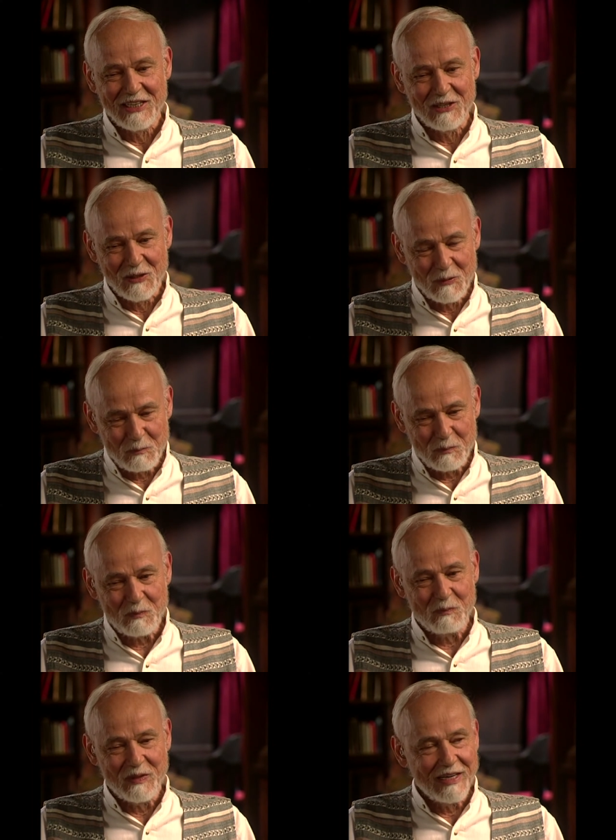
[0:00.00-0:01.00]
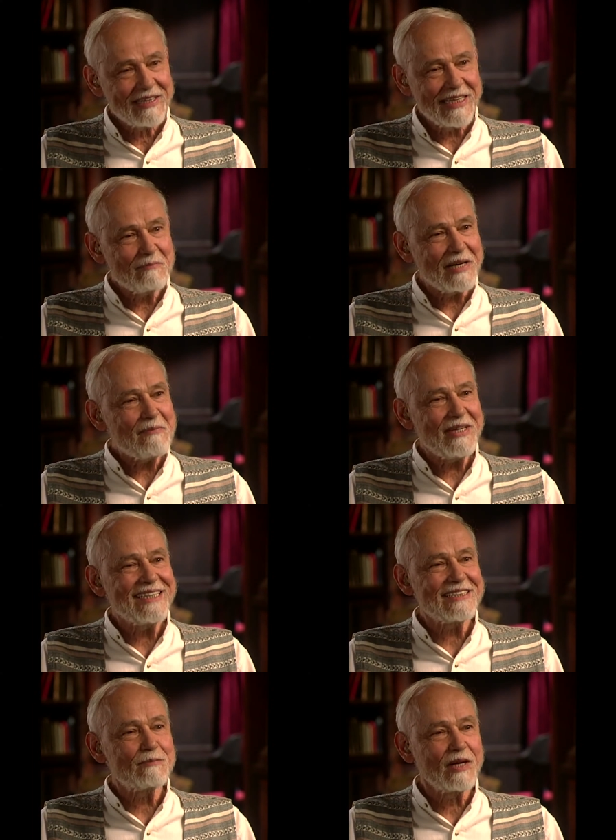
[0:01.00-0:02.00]
uh, I think
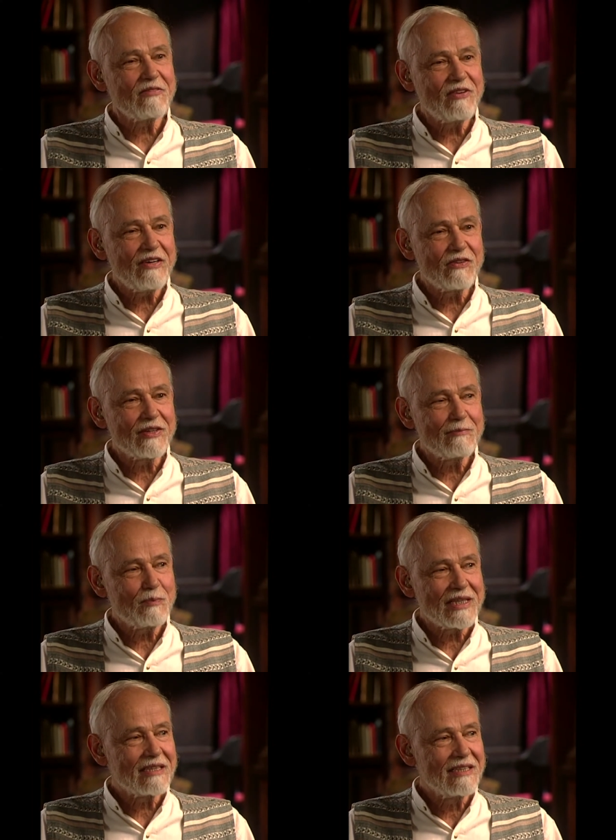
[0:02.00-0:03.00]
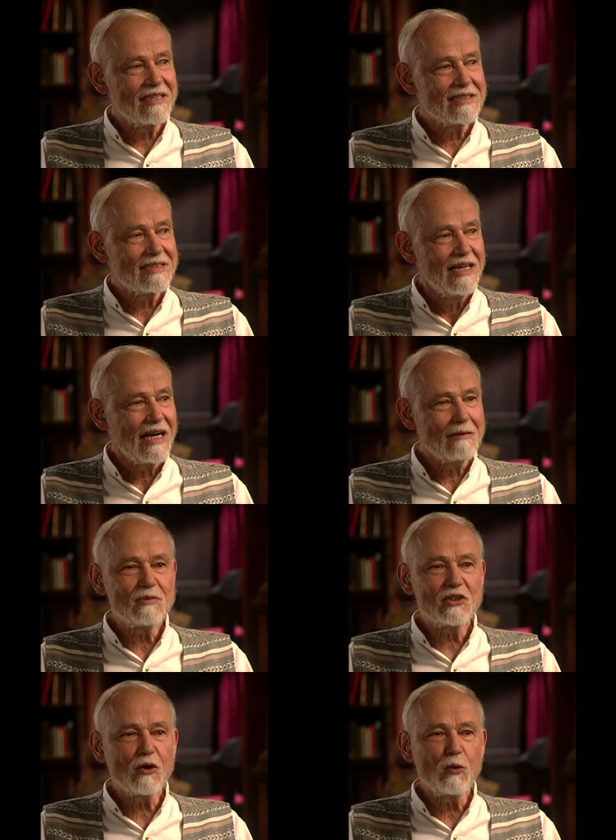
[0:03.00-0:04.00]
maybe it's my favorite because
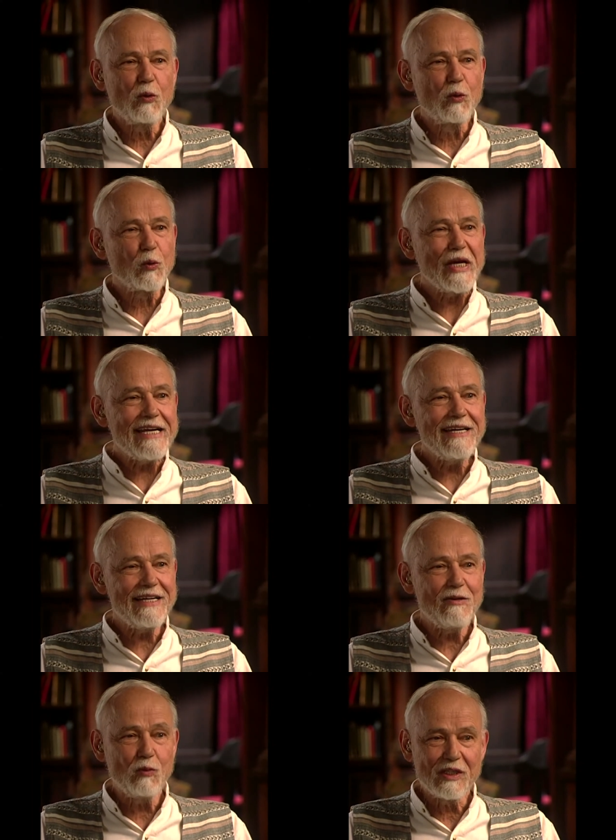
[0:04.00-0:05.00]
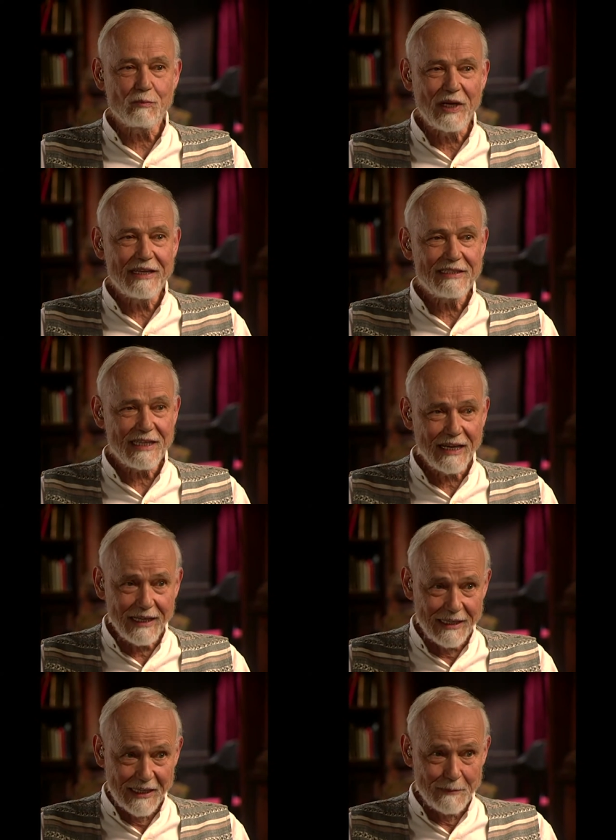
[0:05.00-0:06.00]
I'm so greedy with my
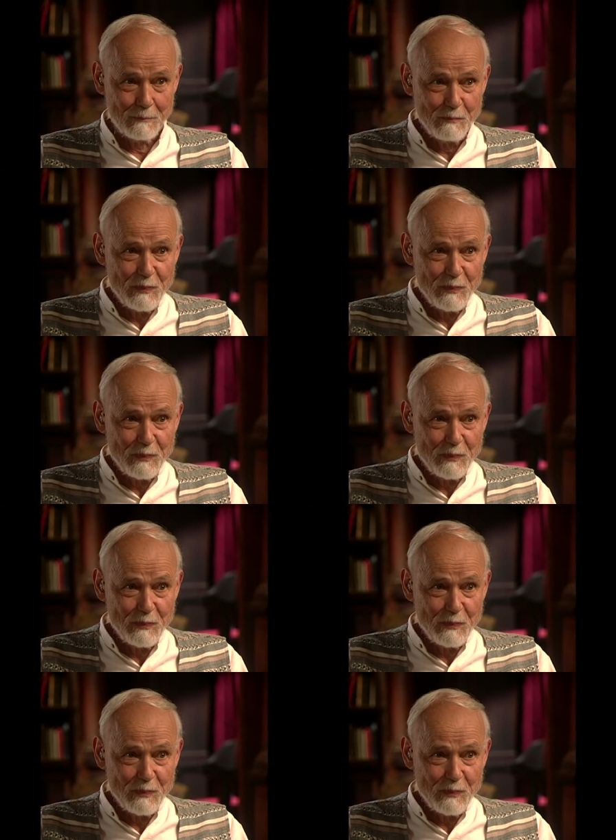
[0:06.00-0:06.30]
time